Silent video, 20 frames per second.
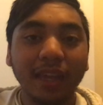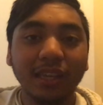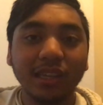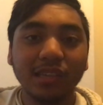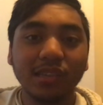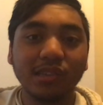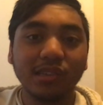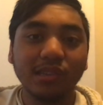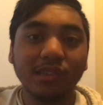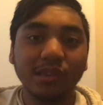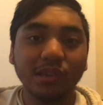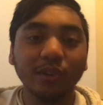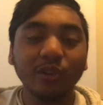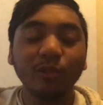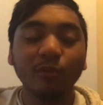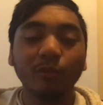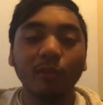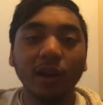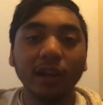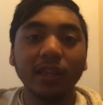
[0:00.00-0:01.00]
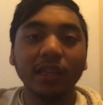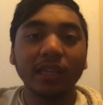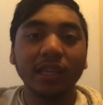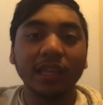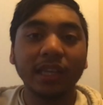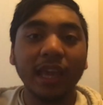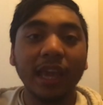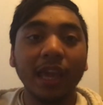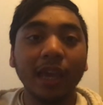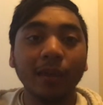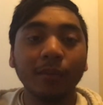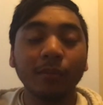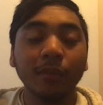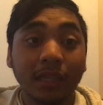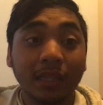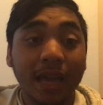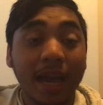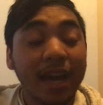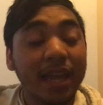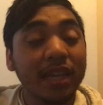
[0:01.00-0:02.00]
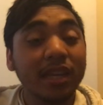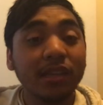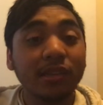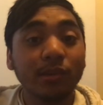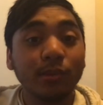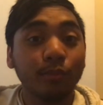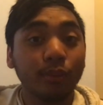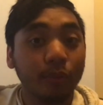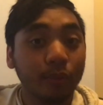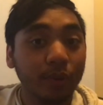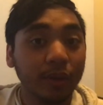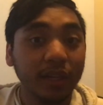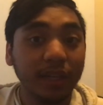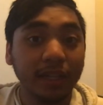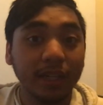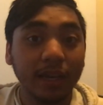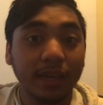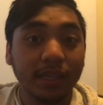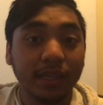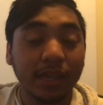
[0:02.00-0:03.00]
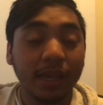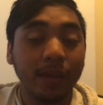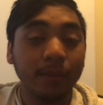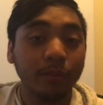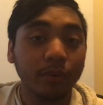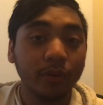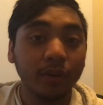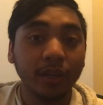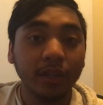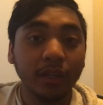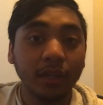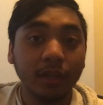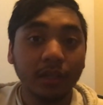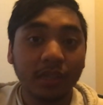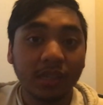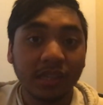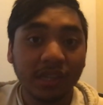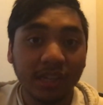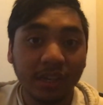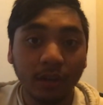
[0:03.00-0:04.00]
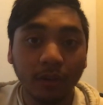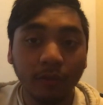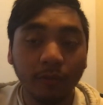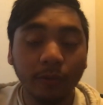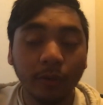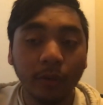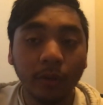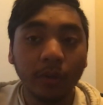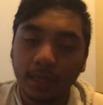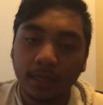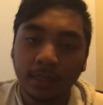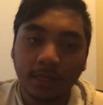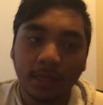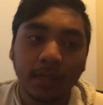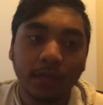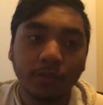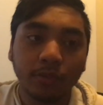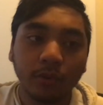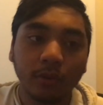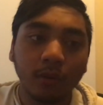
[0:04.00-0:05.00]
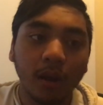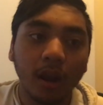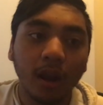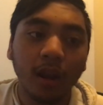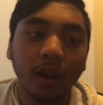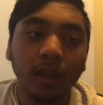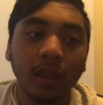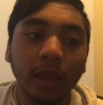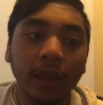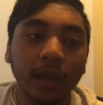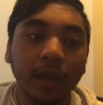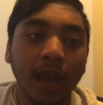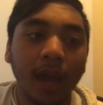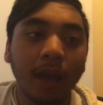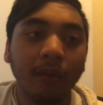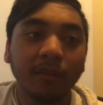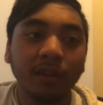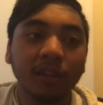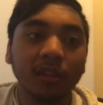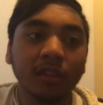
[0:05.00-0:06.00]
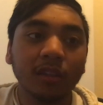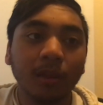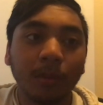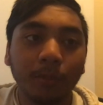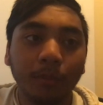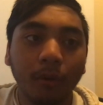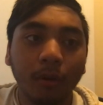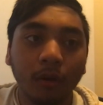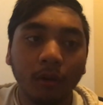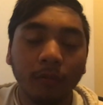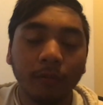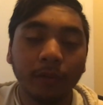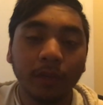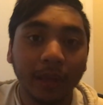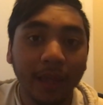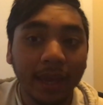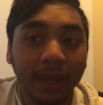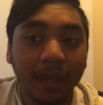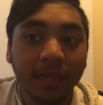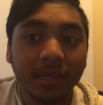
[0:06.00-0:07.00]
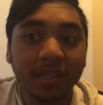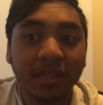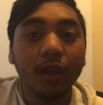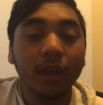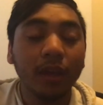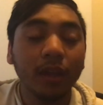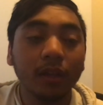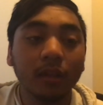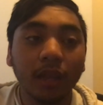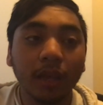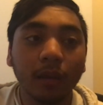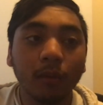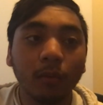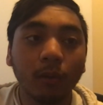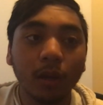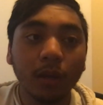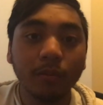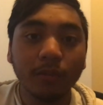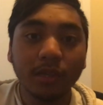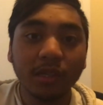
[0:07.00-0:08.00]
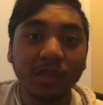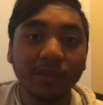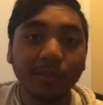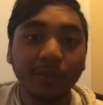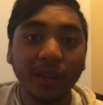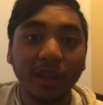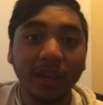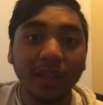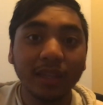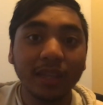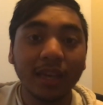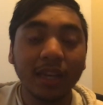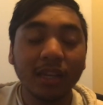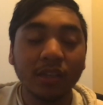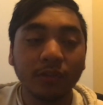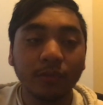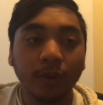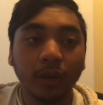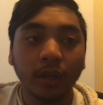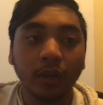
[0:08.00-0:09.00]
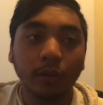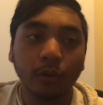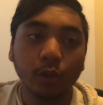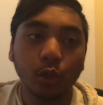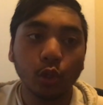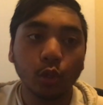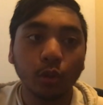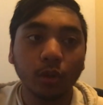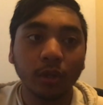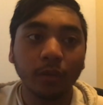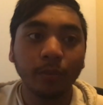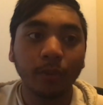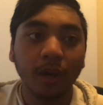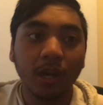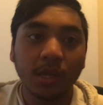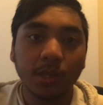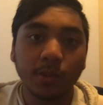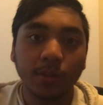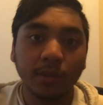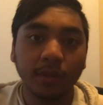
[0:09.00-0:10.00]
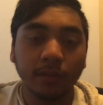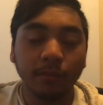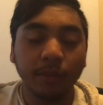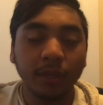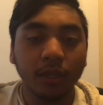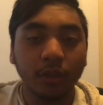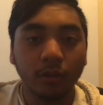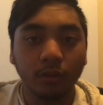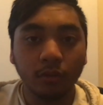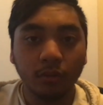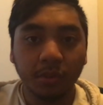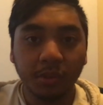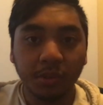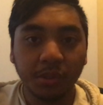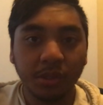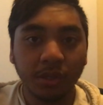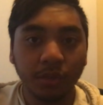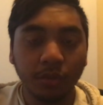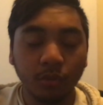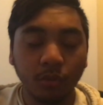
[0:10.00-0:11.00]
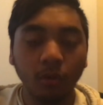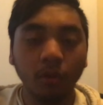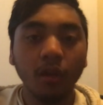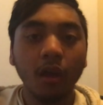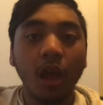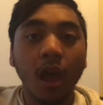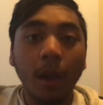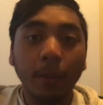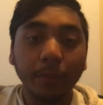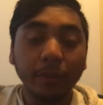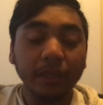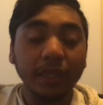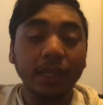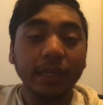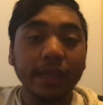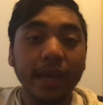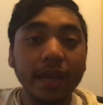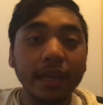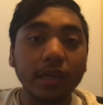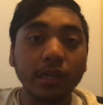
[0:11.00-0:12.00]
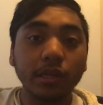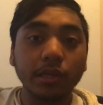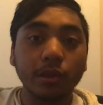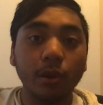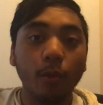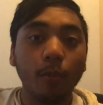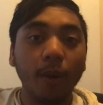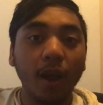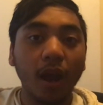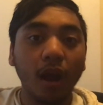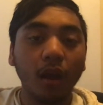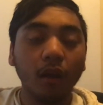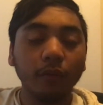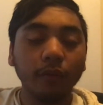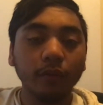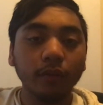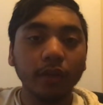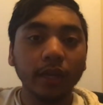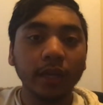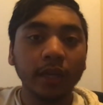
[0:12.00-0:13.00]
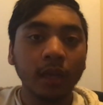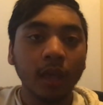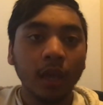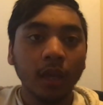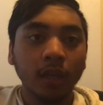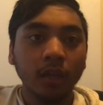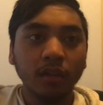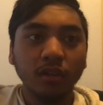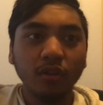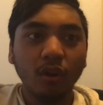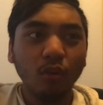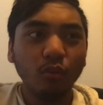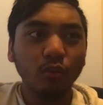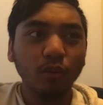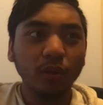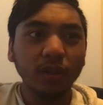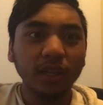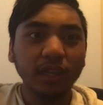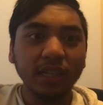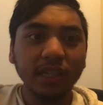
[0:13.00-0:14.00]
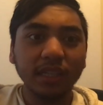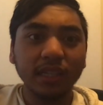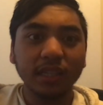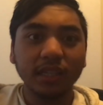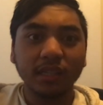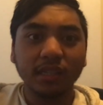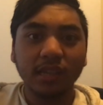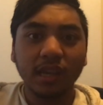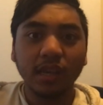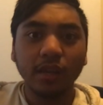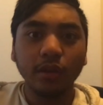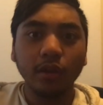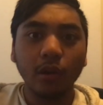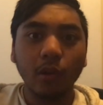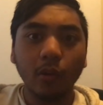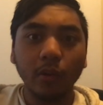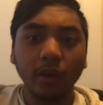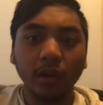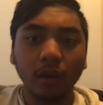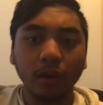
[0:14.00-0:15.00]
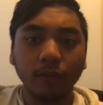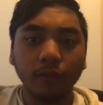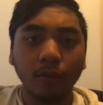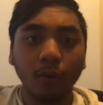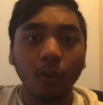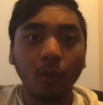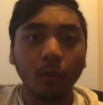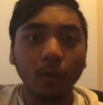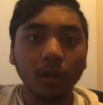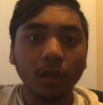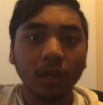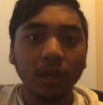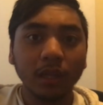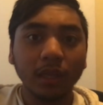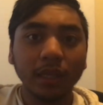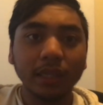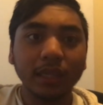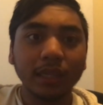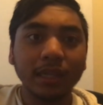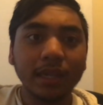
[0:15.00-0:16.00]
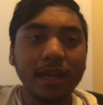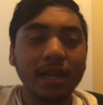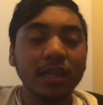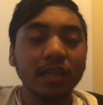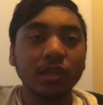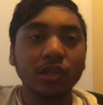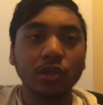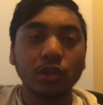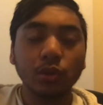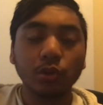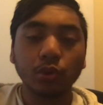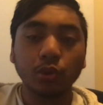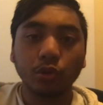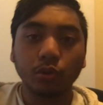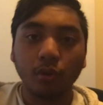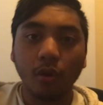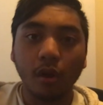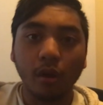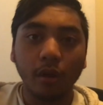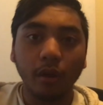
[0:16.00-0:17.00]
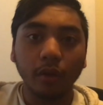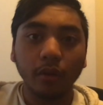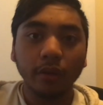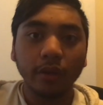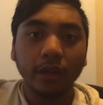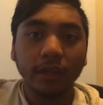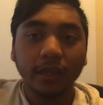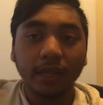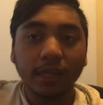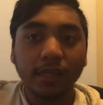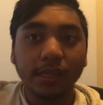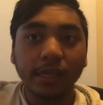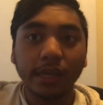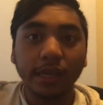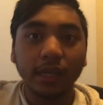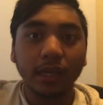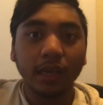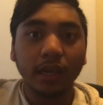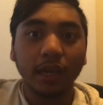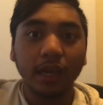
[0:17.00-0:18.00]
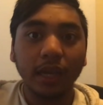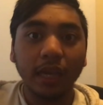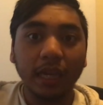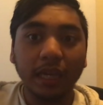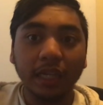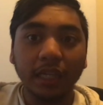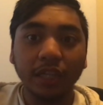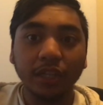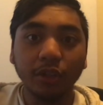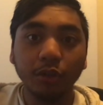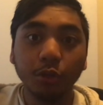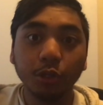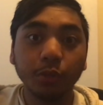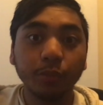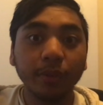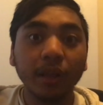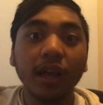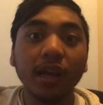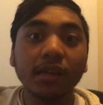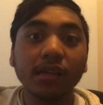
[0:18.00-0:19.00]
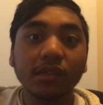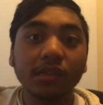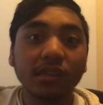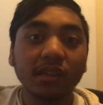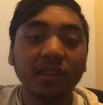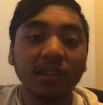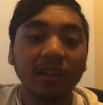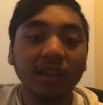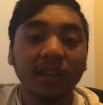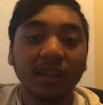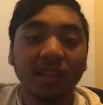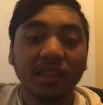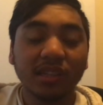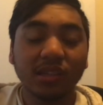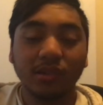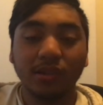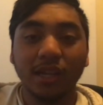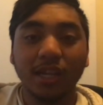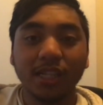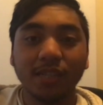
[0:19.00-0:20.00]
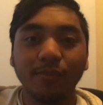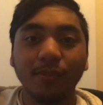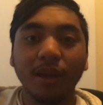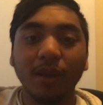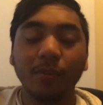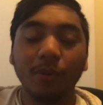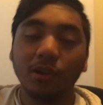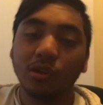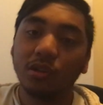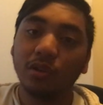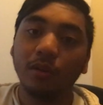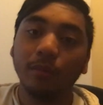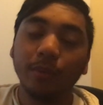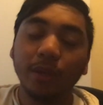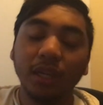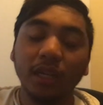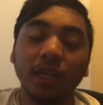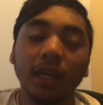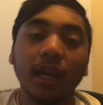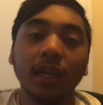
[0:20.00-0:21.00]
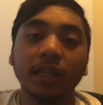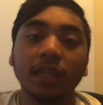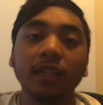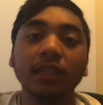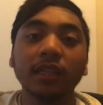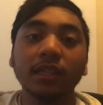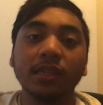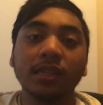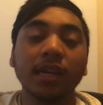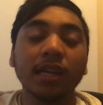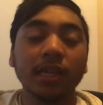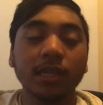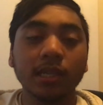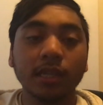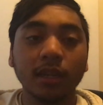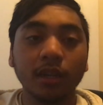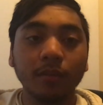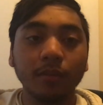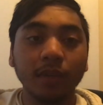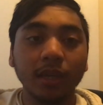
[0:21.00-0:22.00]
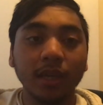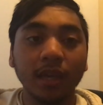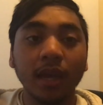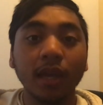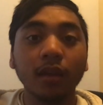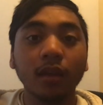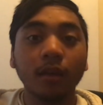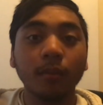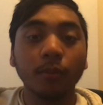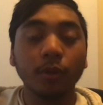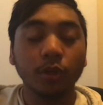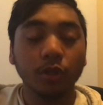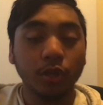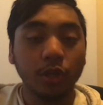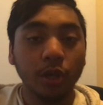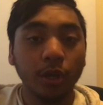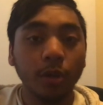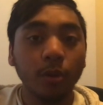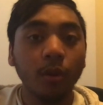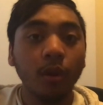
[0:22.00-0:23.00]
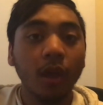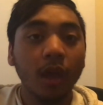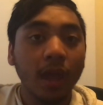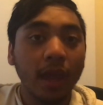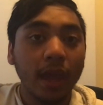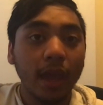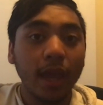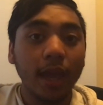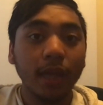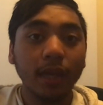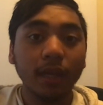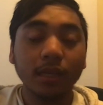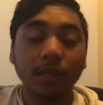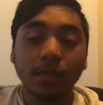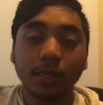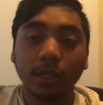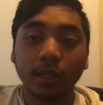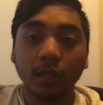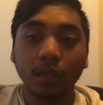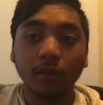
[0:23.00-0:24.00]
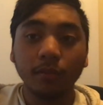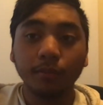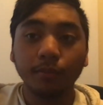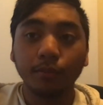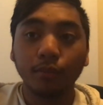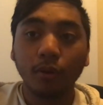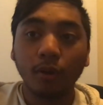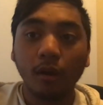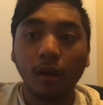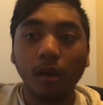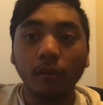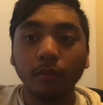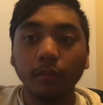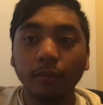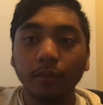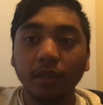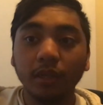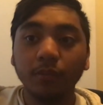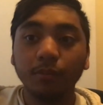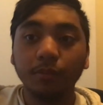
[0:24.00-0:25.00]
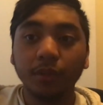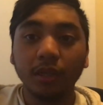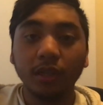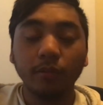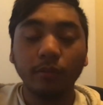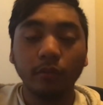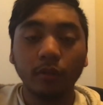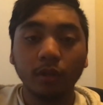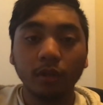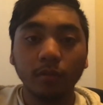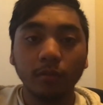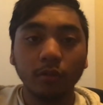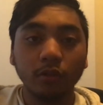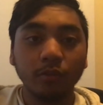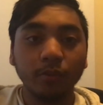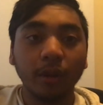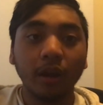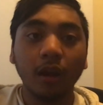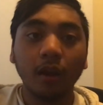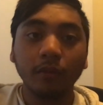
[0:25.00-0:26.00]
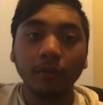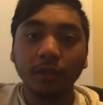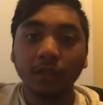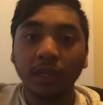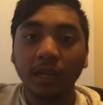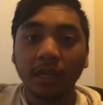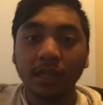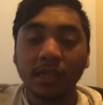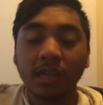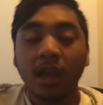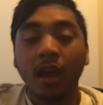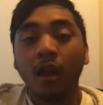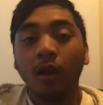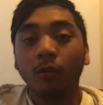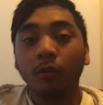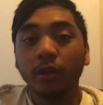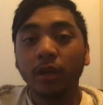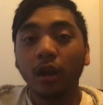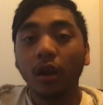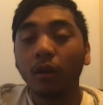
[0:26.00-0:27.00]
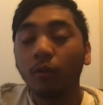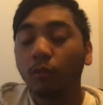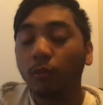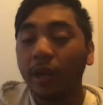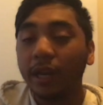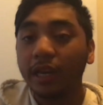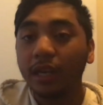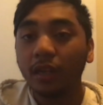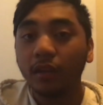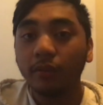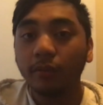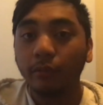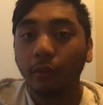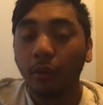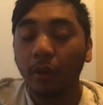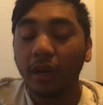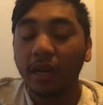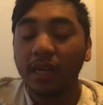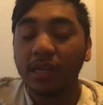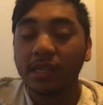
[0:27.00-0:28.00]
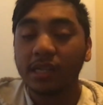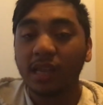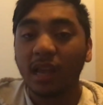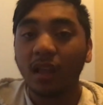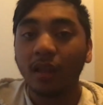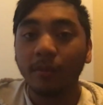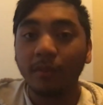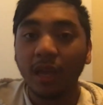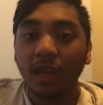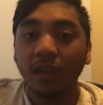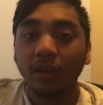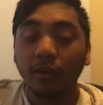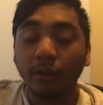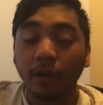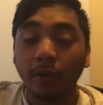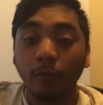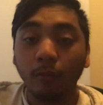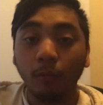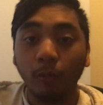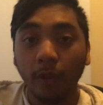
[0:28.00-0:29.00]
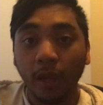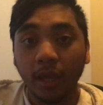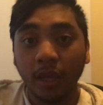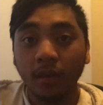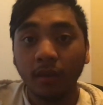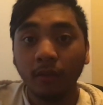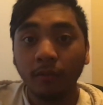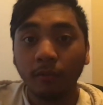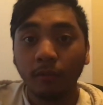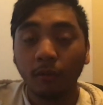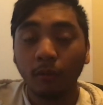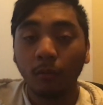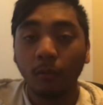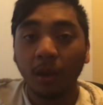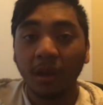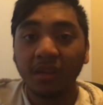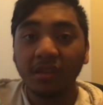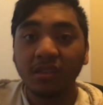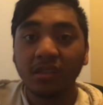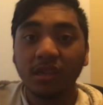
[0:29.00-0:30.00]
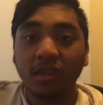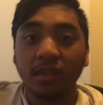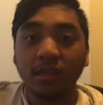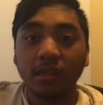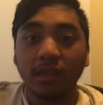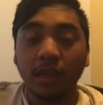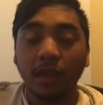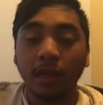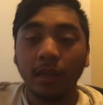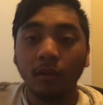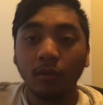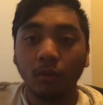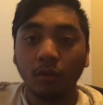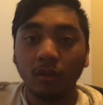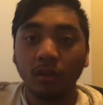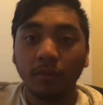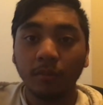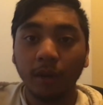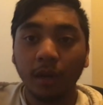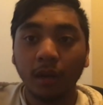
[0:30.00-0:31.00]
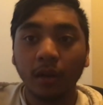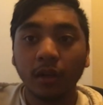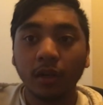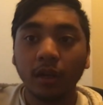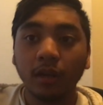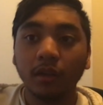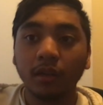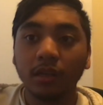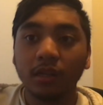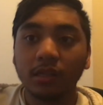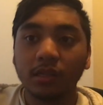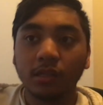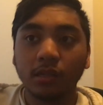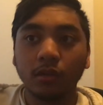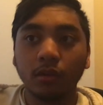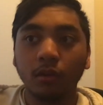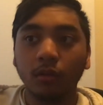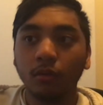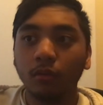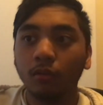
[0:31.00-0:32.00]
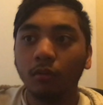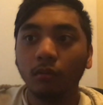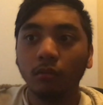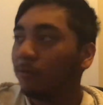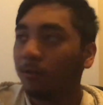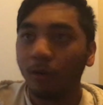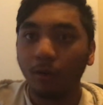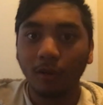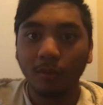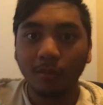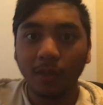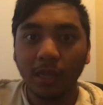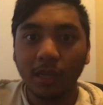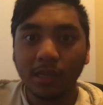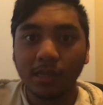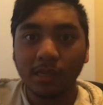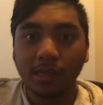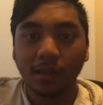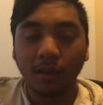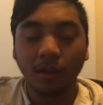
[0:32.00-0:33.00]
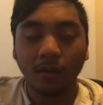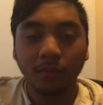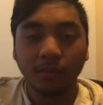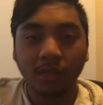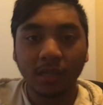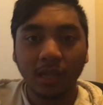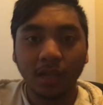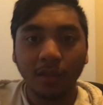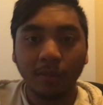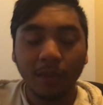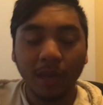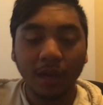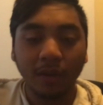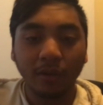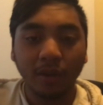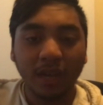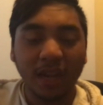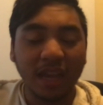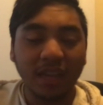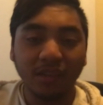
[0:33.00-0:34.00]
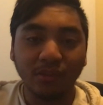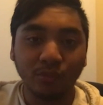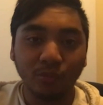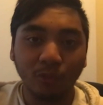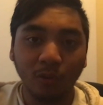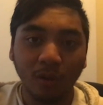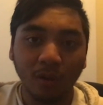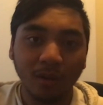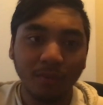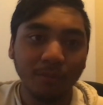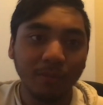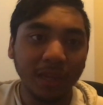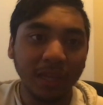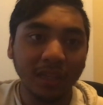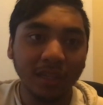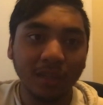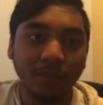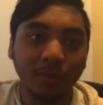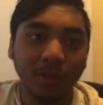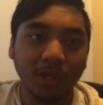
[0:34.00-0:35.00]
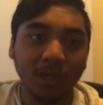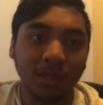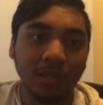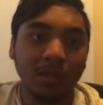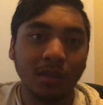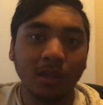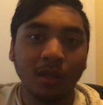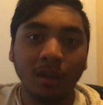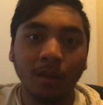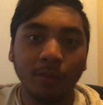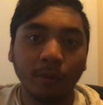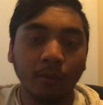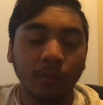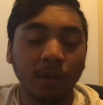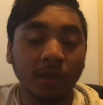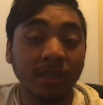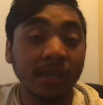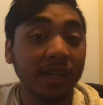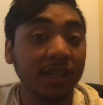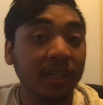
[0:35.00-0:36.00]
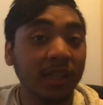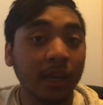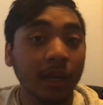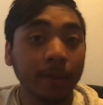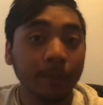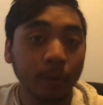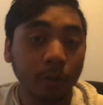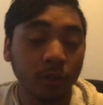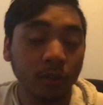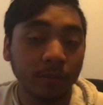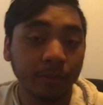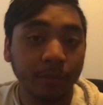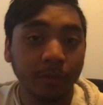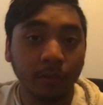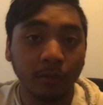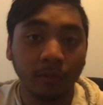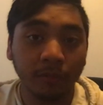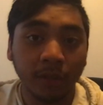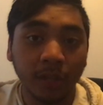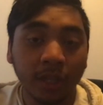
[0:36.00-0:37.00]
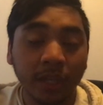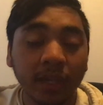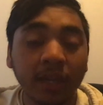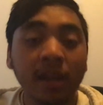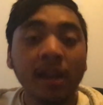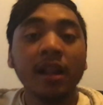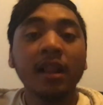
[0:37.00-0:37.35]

he still won the game. That is pretty nuts and pretty skillful. It does require like having the perfect plays, and like one misplay that is very crucial could possibly make you lose the duel. But the deck is so powerful, like you don't really need to continue going on forward. Like the deck is so strong. That's like a huge plus. So that's my personal opinion. I think this deck is going to be at number 2, and it's going to probably be one of the most powerful decks. We are waiting for a Salamangreat win for YCS in North America, because no form of Salamangreat has won, mainly because it's a number 1 deck that I'm going to be revealing,